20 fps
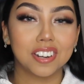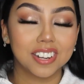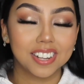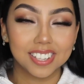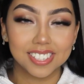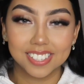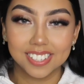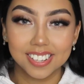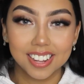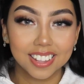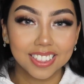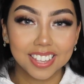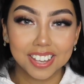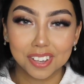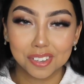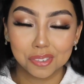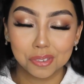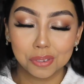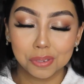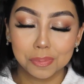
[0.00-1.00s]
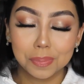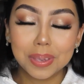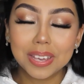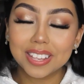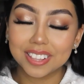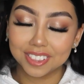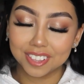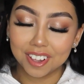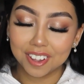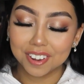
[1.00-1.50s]
because nothing else was
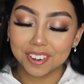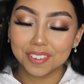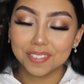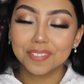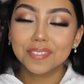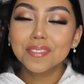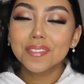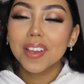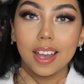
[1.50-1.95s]
being thought of.